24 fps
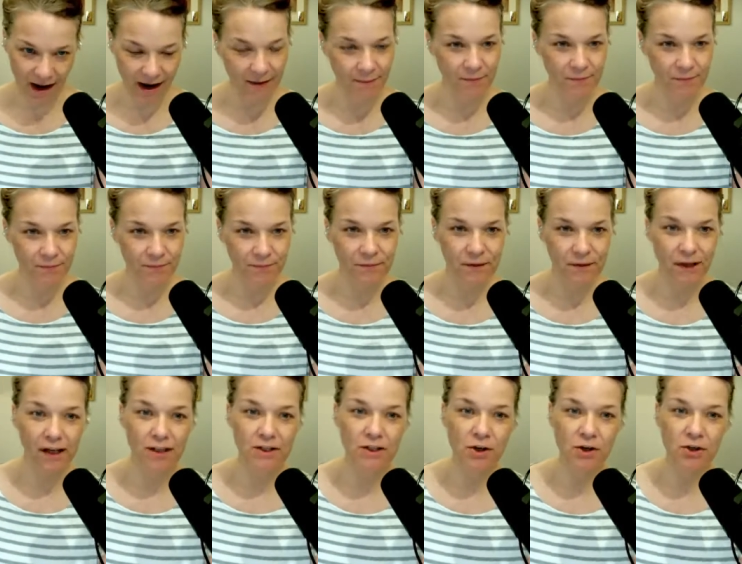
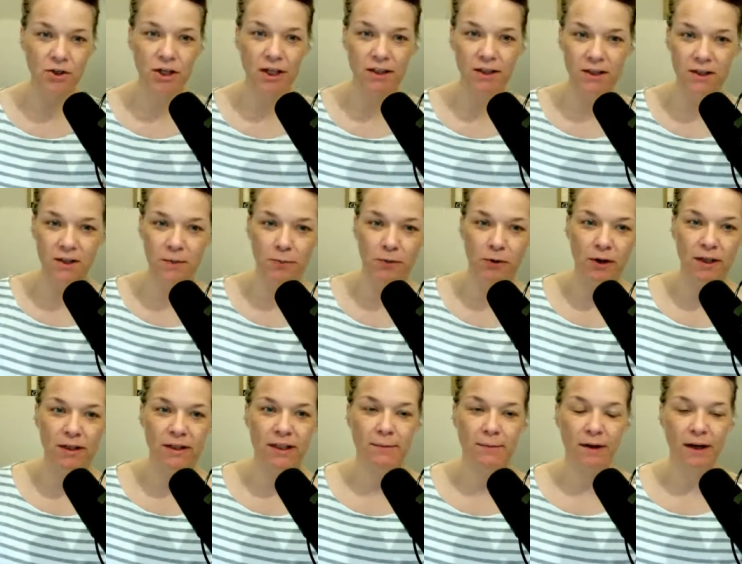And it's usually at this
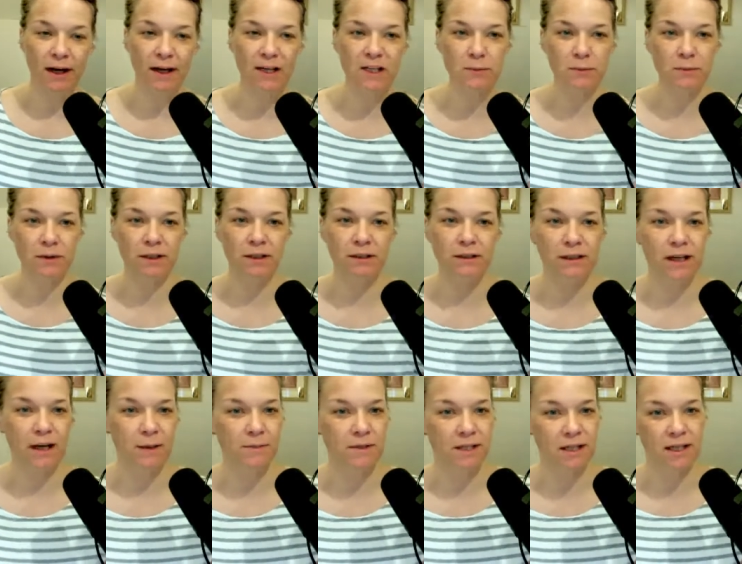point that my husband
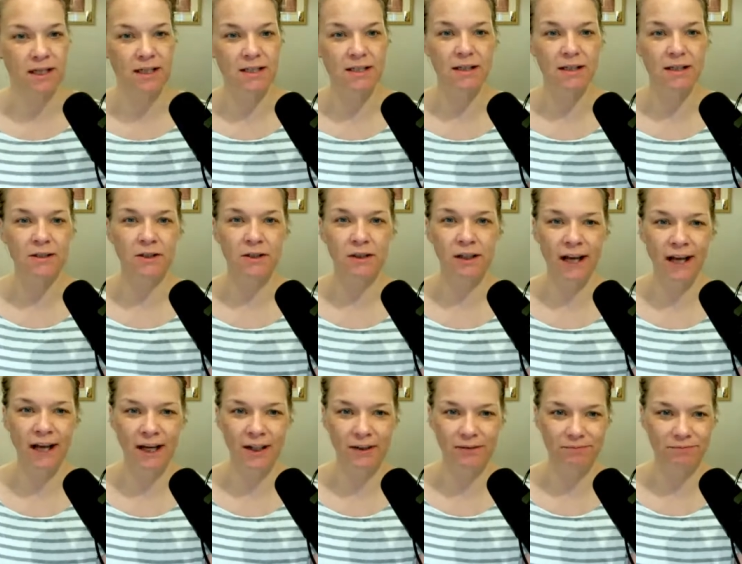comes in and says, "You're
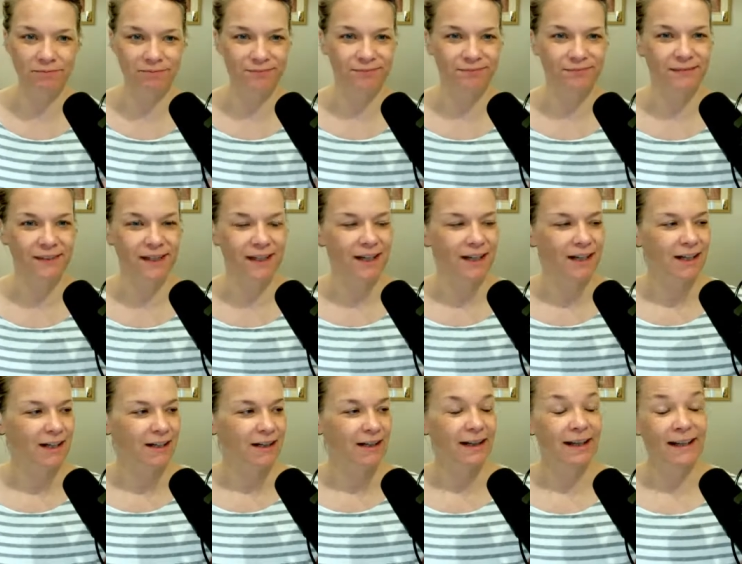loud,"
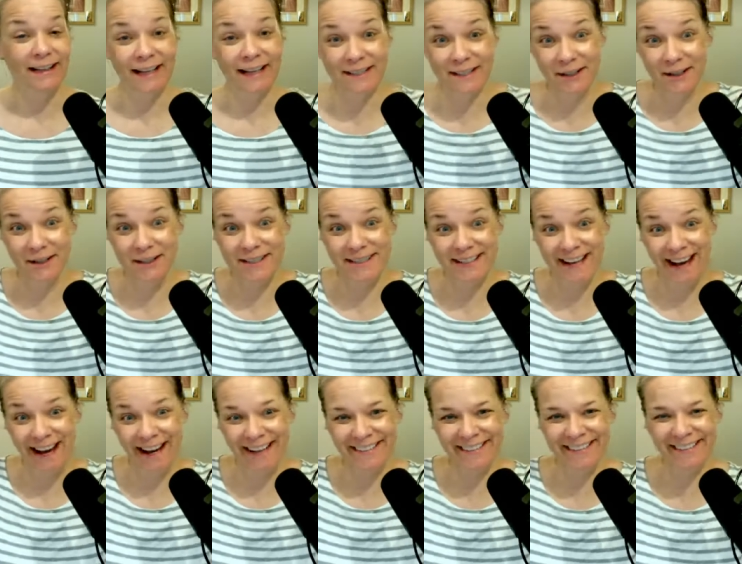and that's a good
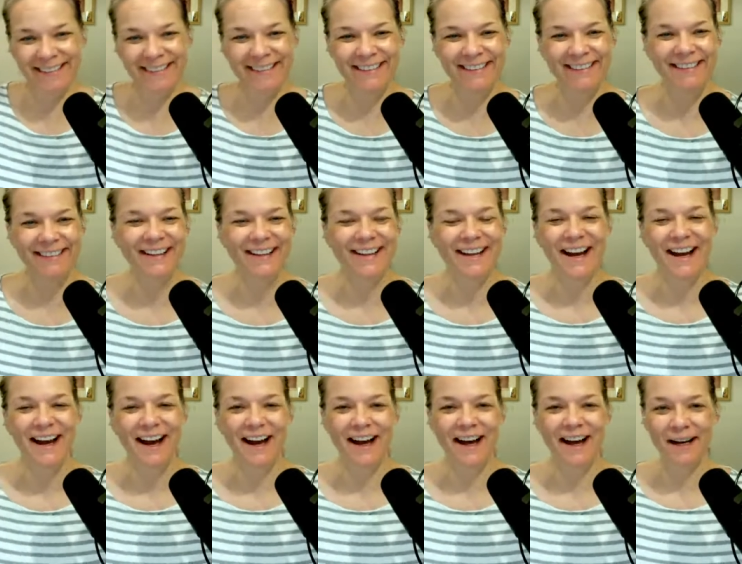sign.
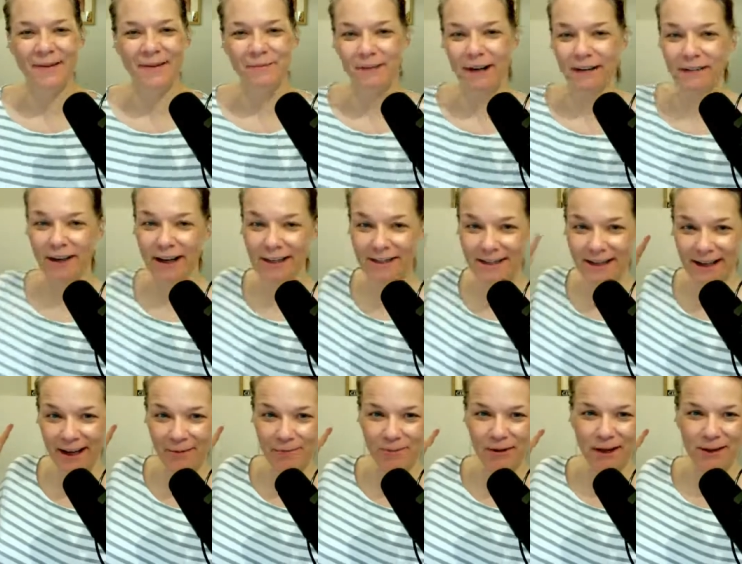I've got
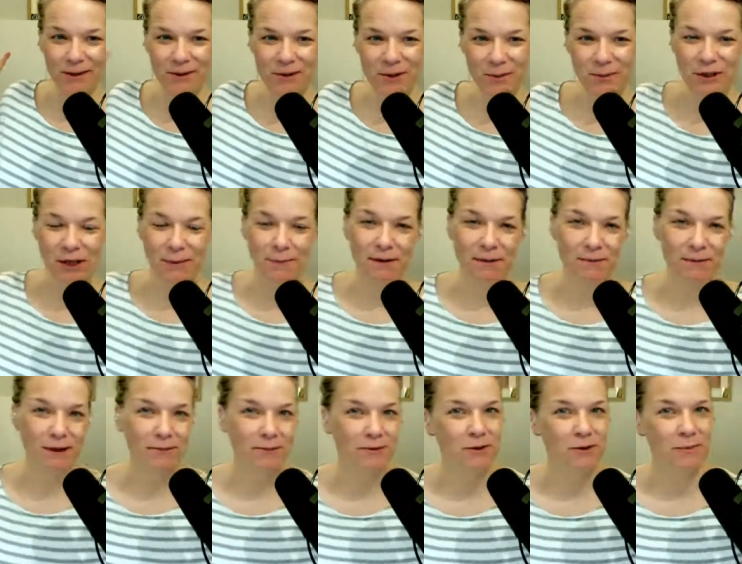sound panels to put up in
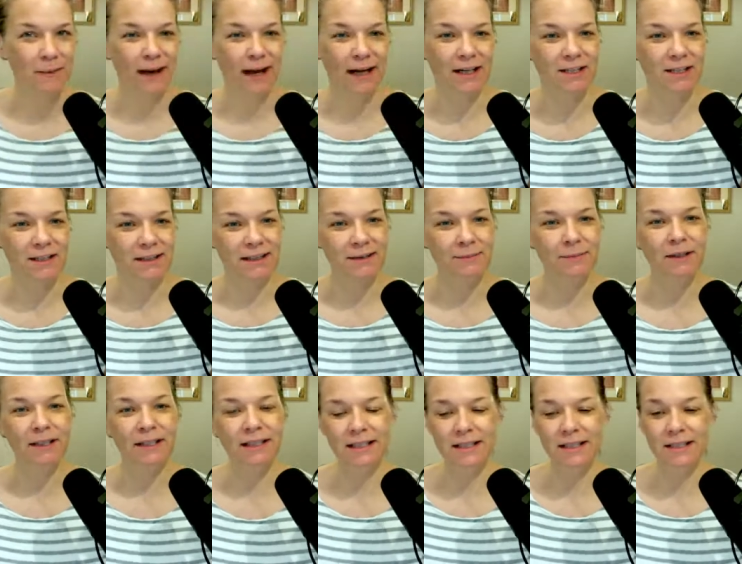my room actually,
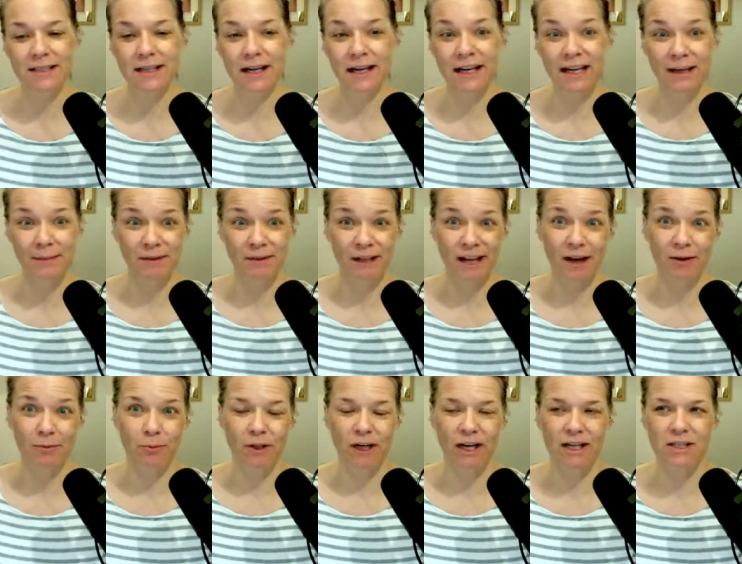because I am
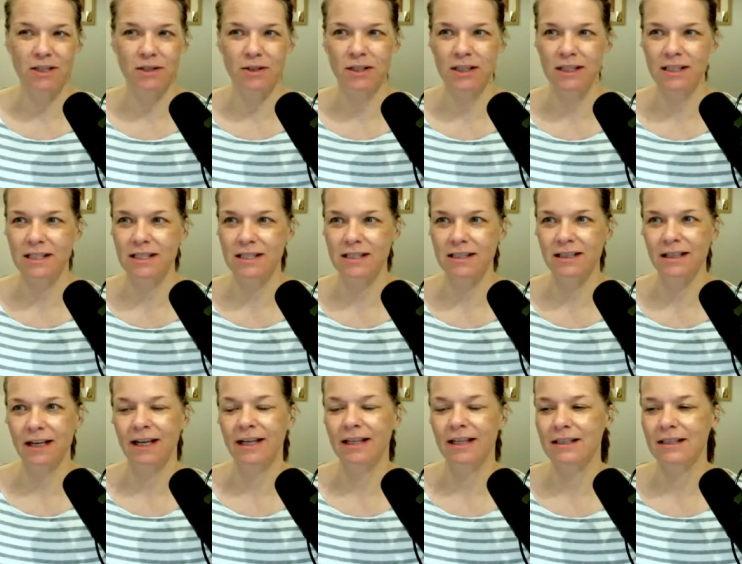loud when I do this.
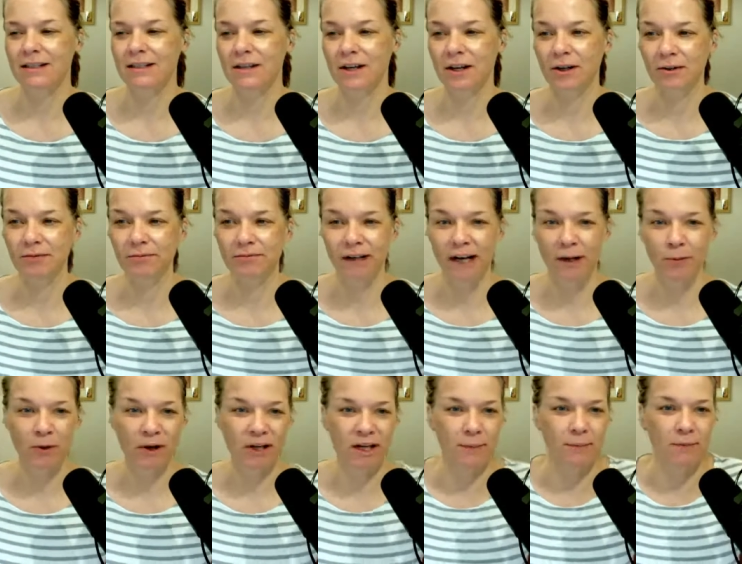And so I
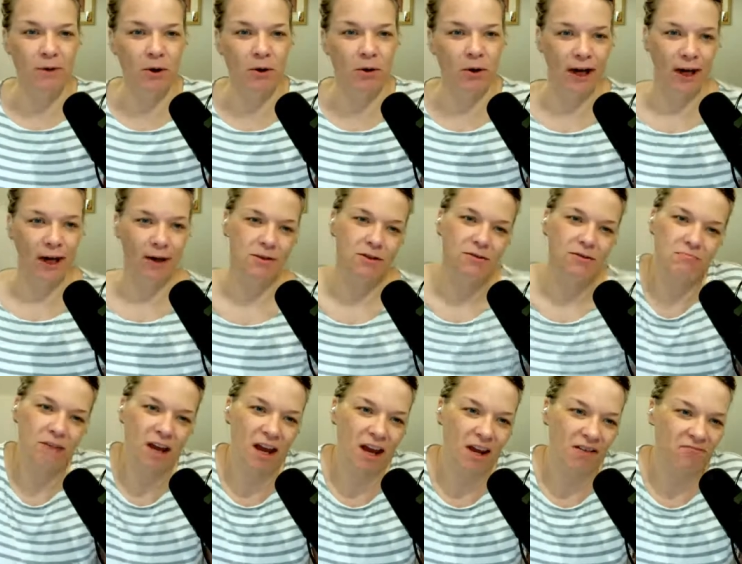wake up the whole house.
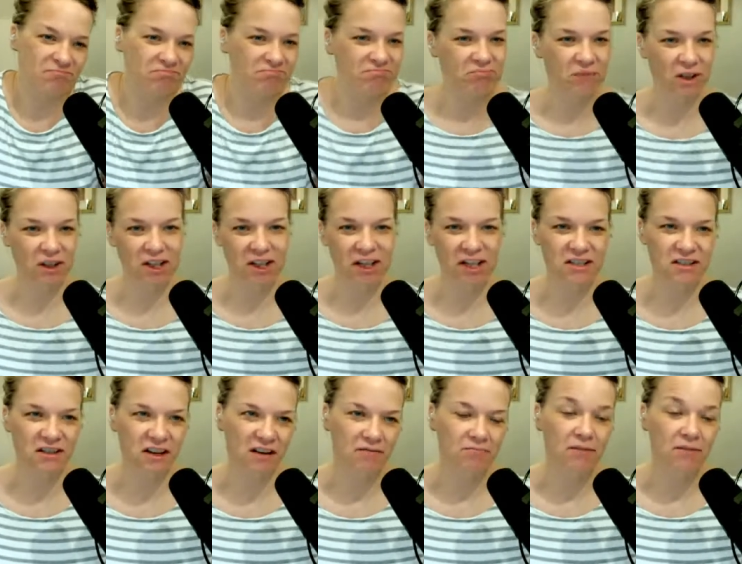Hey, what can I say?